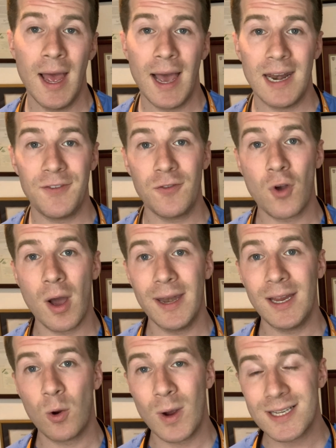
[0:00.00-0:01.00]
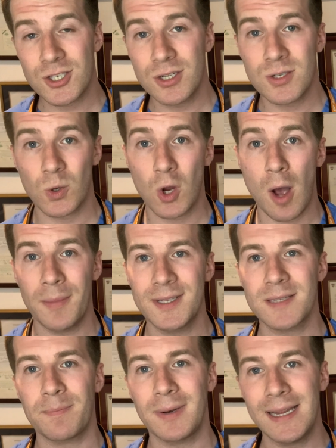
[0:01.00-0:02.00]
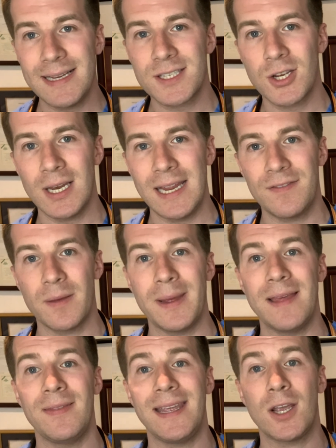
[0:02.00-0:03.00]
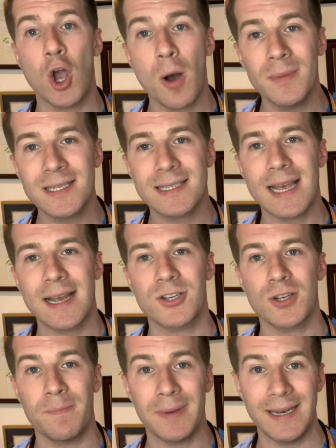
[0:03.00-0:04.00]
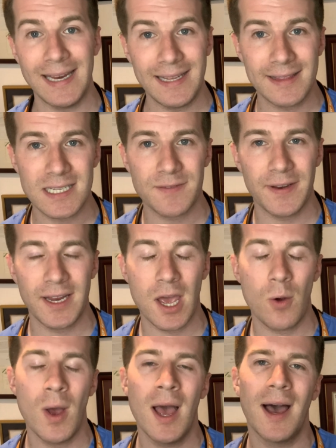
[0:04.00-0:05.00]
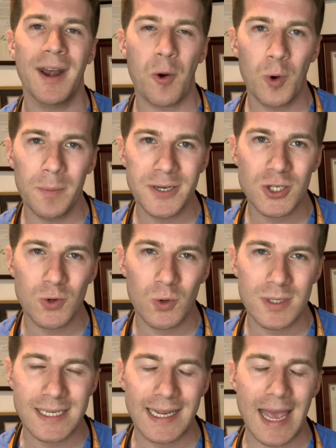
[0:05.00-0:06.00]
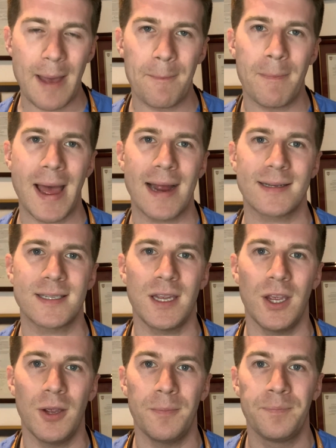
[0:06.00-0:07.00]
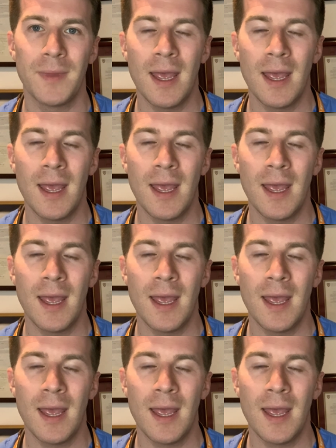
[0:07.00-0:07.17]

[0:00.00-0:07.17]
And if you've got any questions or comments, please do leave them in the comments section beneath this video, and I will be sure to get back to you.